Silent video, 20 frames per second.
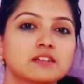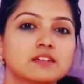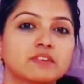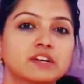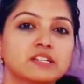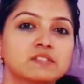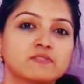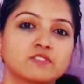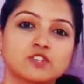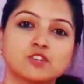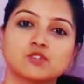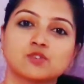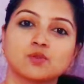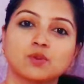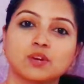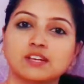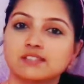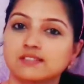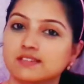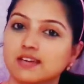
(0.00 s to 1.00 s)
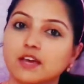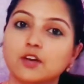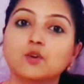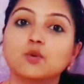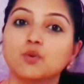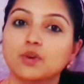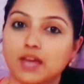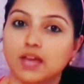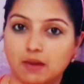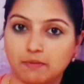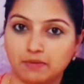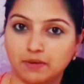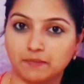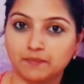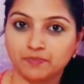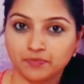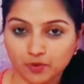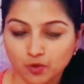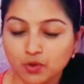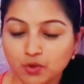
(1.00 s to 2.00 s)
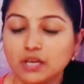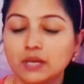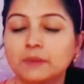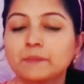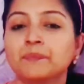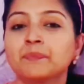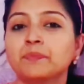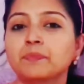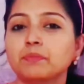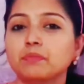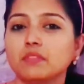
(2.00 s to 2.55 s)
device which is known as dichogamy. Okay.